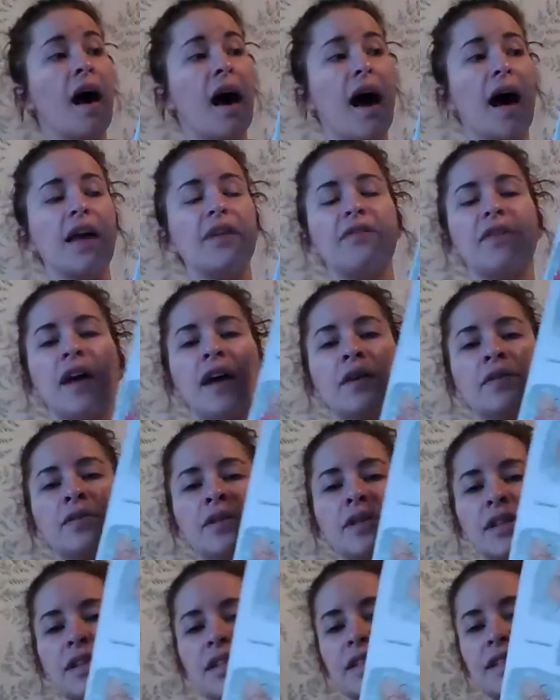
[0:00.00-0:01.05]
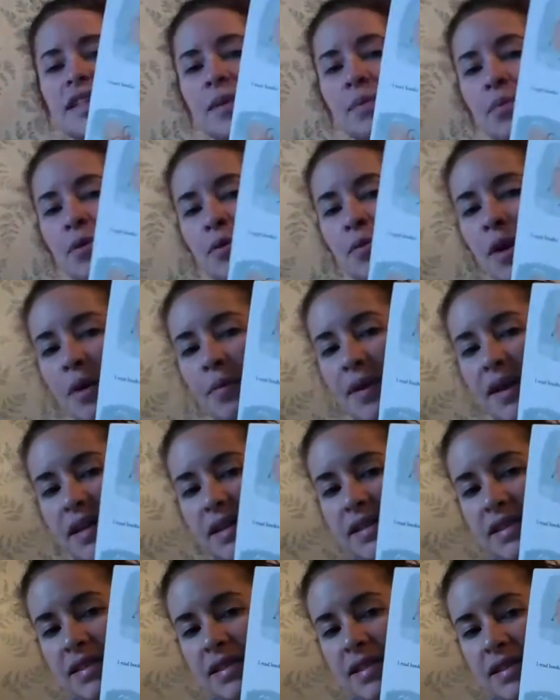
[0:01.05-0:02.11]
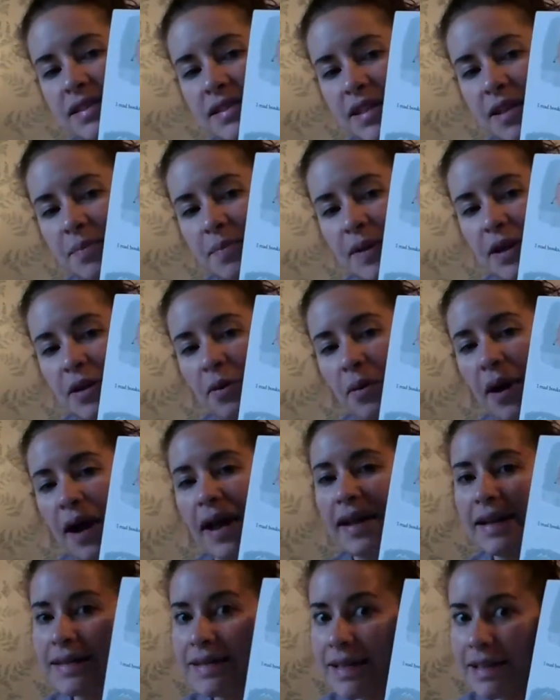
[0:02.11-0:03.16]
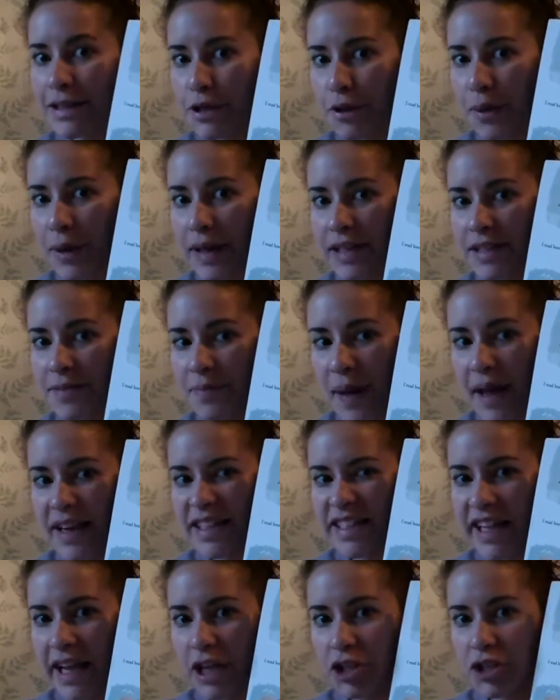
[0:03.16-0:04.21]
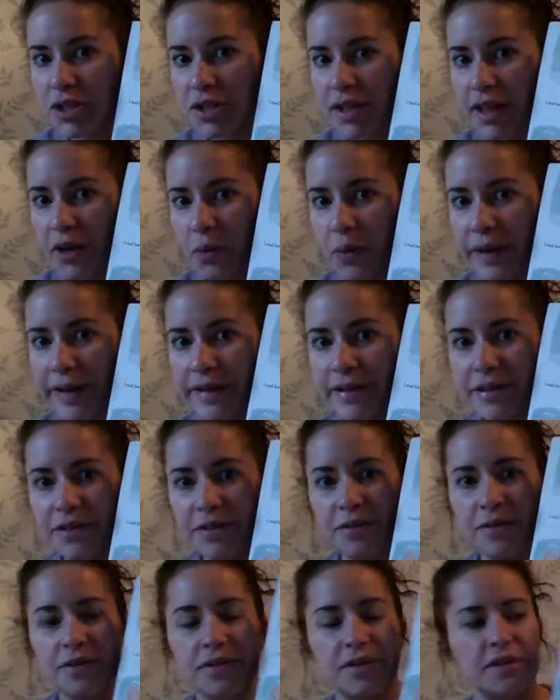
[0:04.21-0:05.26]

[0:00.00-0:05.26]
I found simple moments to be quiet. Is he doing his meditation like we do?